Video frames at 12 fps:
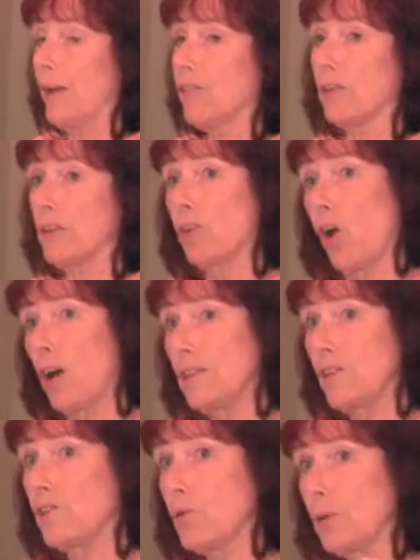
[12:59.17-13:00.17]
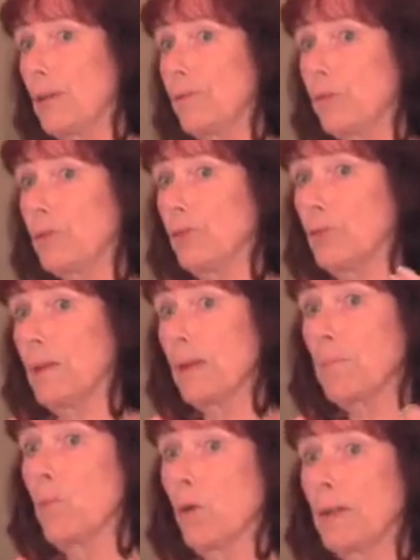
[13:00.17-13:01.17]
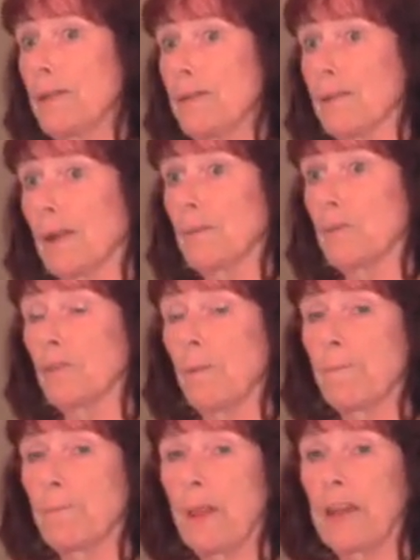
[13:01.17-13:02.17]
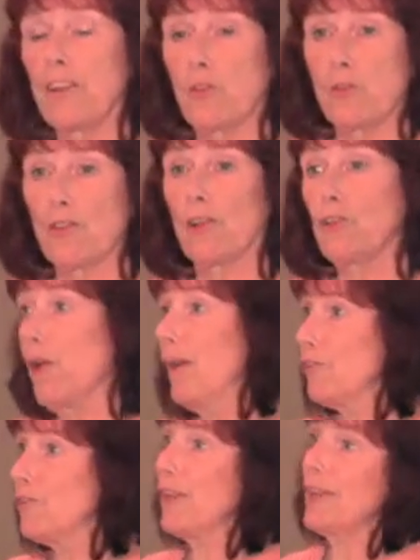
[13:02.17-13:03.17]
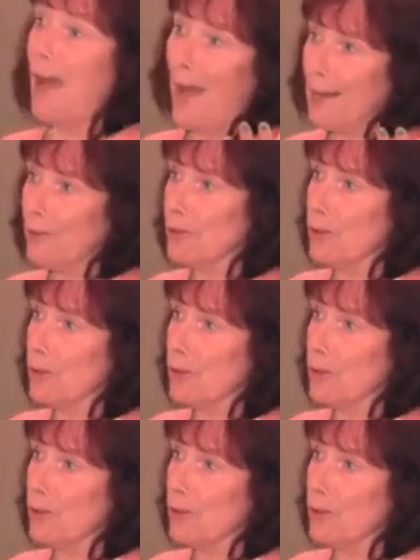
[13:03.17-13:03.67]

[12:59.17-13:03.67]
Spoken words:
actually causes your liver to make more enzymes. And as a result, you have to take higher